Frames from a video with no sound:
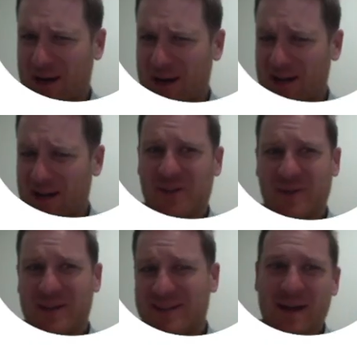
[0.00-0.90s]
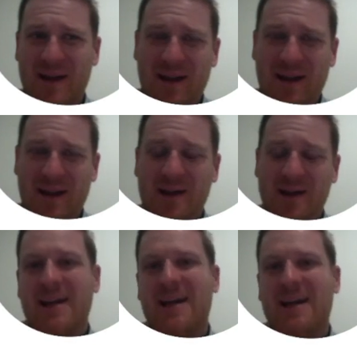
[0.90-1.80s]
even, so he's going to make money
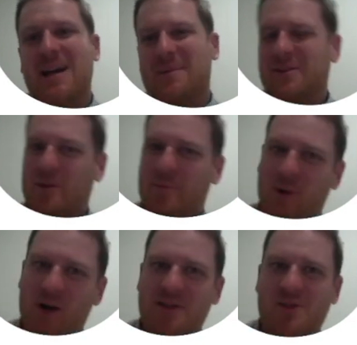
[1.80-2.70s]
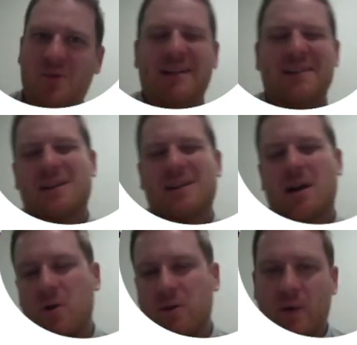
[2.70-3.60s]
but he's on the bye this week. It's the
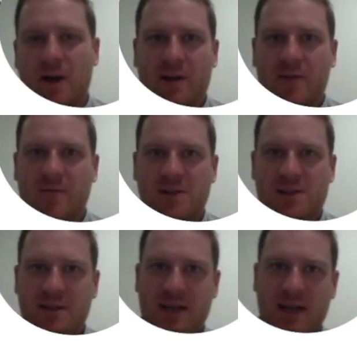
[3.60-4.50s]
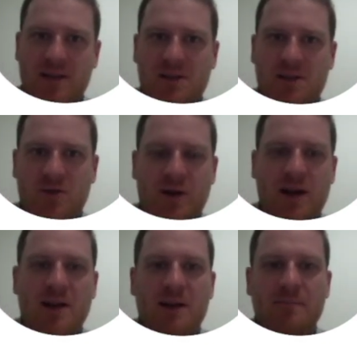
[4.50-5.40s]
only way I can facilitate this trade
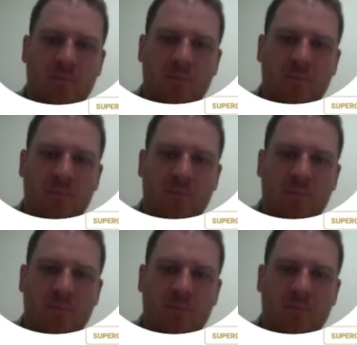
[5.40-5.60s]
here.